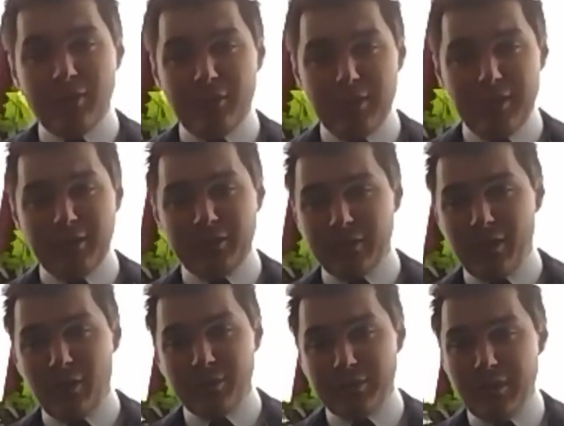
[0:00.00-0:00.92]
there.
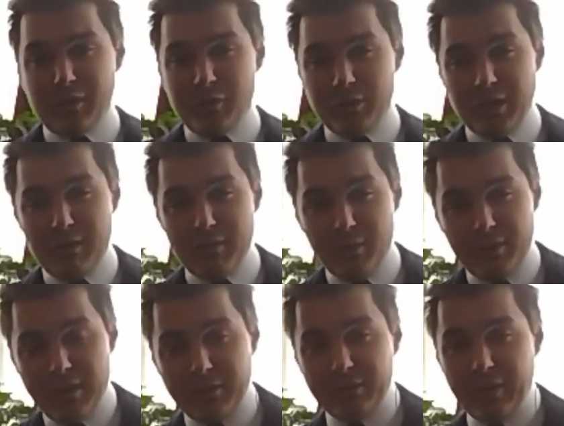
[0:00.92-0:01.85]
So you're not going to have that when
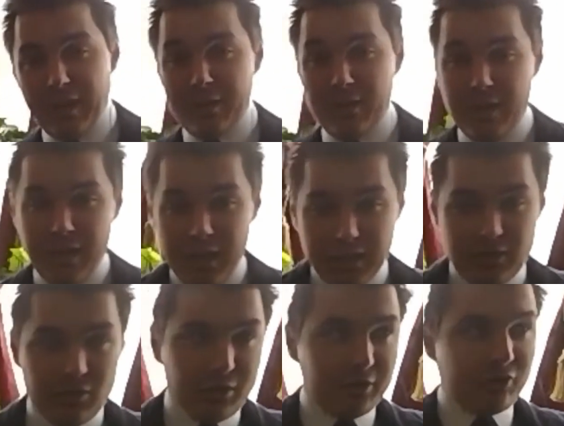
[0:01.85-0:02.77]
you're outside. And you
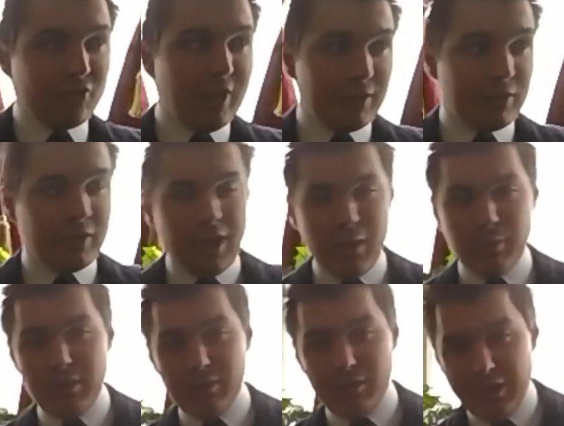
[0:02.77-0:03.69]
could check the time when
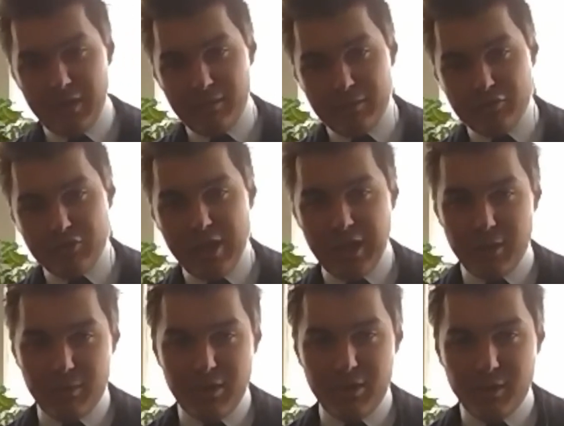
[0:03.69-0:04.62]
you leave and check it when
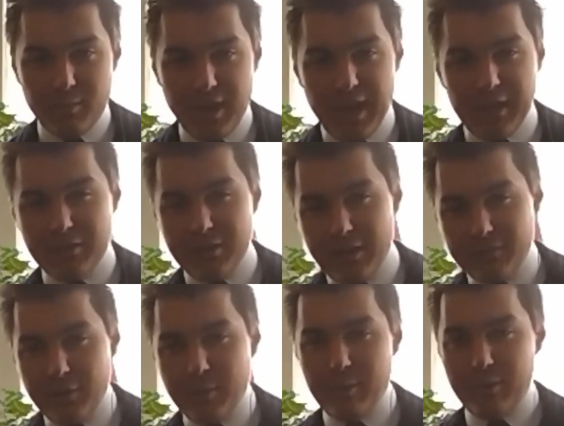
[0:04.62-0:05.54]
you come back, and you have to
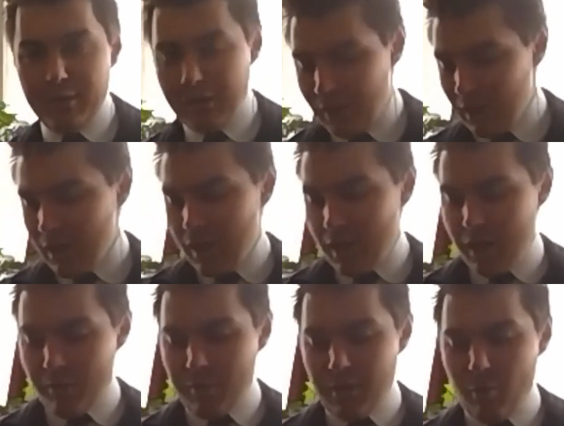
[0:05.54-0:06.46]
remember it.
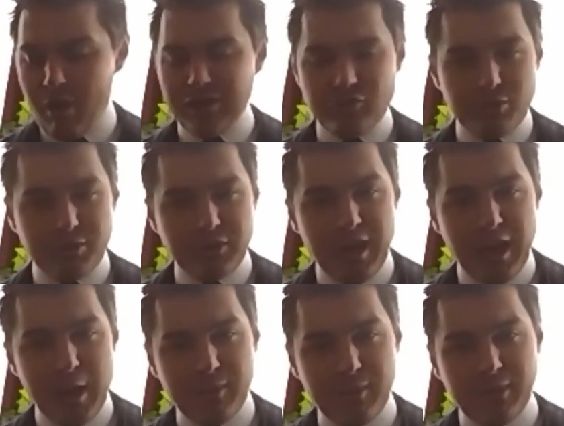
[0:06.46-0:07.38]
A watch with a
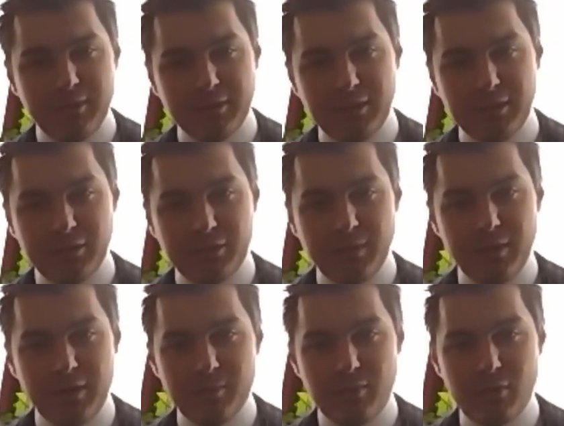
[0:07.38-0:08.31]
timer is
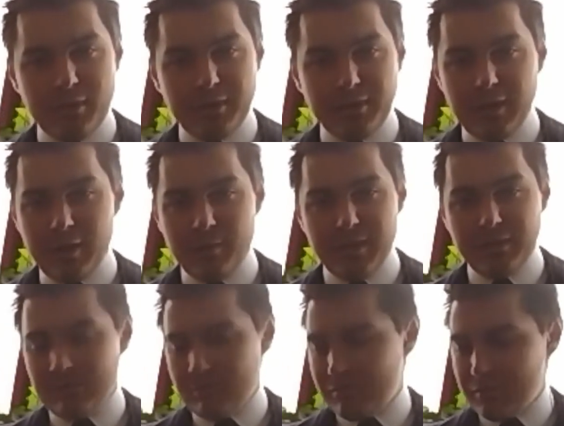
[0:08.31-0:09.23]
very important. And I
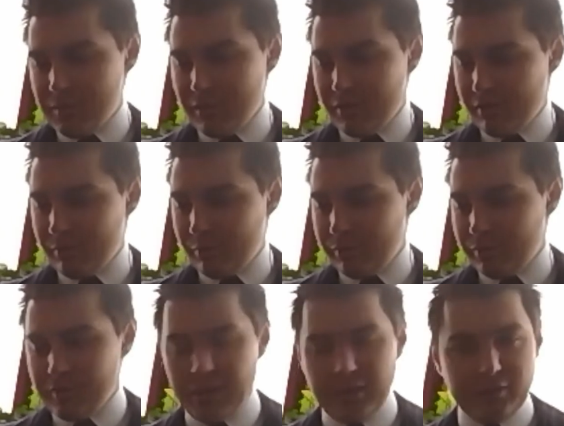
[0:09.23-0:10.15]
mean, with
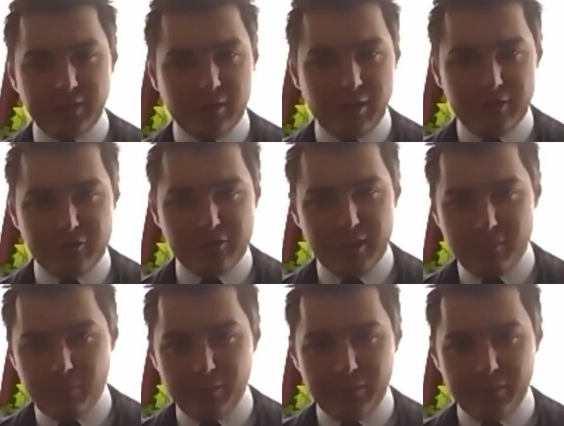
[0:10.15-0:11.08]
today's technology, they have
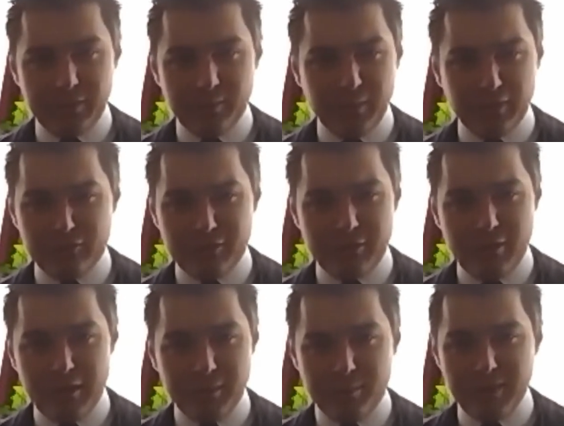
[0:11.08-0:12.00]
ones that measure your
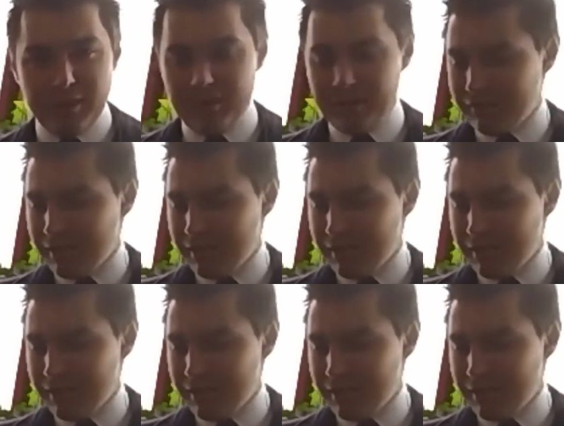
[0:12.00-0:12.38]
heartbeat and